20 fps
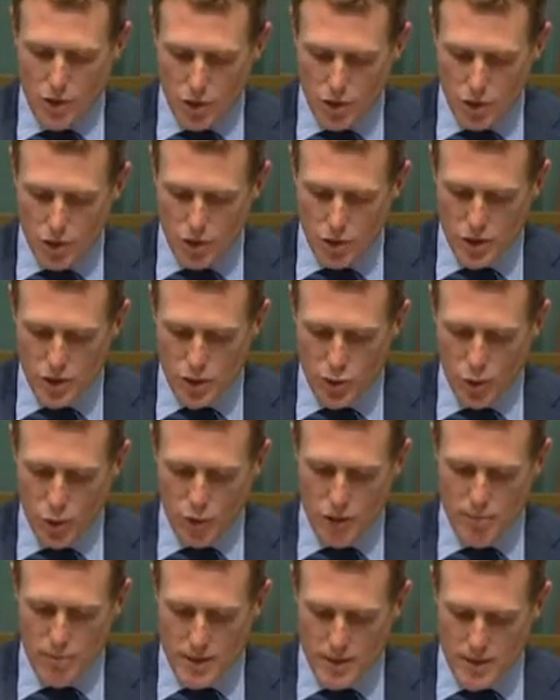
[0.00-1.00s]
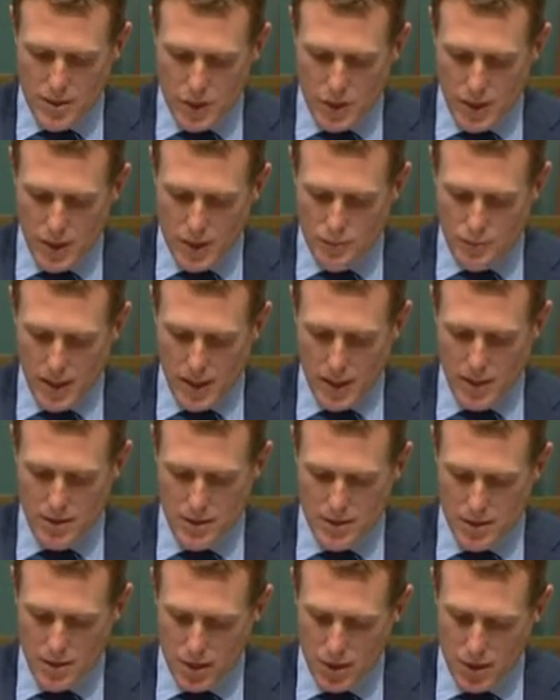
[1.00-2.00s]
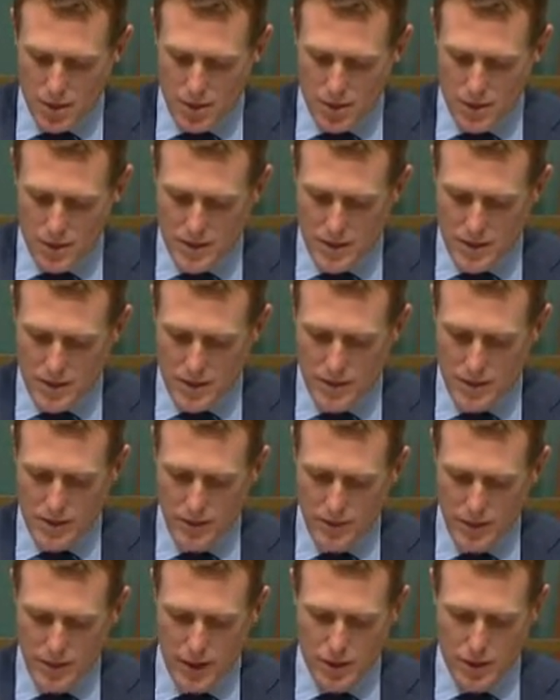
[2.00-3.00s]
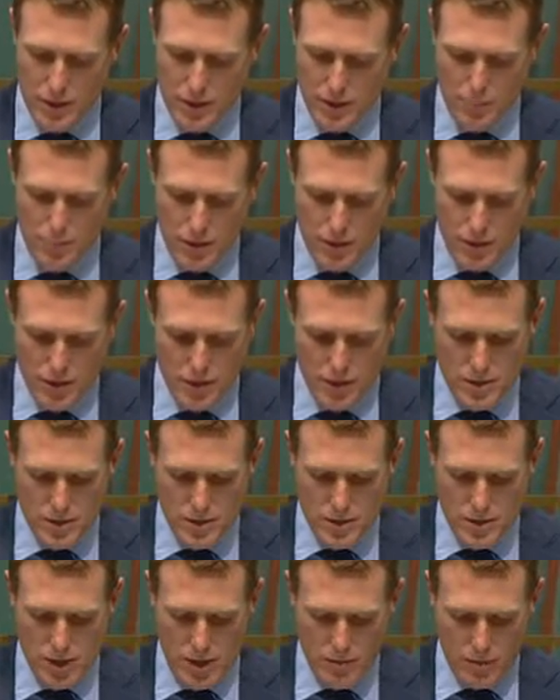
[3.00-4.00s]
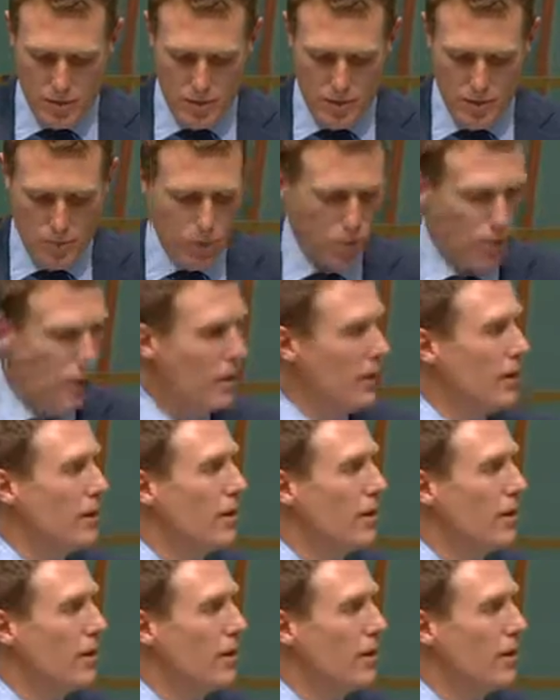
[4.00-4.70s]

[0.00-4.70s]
contrary to all the best judgment exercised over successive elections by the West Australian people,